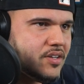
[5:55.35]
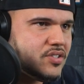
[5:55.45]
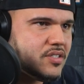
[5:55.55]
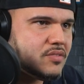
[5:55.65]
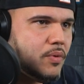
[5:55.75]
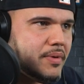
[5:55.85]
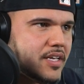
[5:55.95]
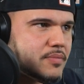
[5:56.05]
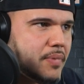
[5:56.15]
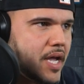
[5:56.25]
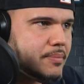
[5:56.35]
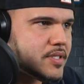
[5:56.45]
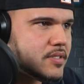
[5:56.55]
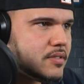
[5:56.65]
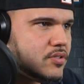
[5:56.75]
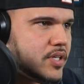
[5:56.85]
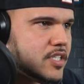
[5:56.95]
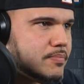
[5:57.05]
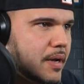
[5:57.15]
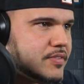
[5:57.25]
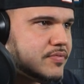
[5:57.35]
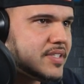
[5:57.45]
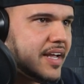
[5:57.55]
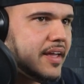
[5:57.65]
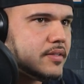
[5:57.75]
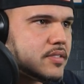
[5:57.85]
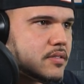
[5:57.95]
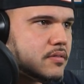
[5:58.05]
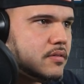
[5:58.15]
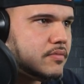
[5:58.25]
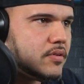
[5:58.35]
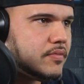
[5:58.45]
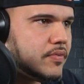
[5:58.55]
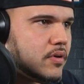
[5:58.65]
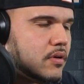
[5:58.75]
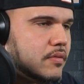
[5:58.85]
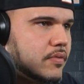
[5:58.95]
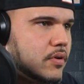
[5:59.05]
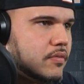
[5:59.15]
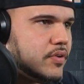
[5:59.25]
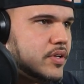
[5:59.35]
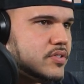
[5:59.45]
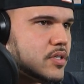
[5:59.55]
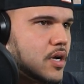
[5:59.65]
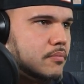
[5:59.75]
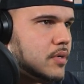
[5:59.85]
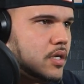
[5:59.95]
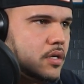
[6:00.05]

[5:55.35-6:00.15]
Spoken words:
This woman has pipes. She has pipes for decades, for years to come.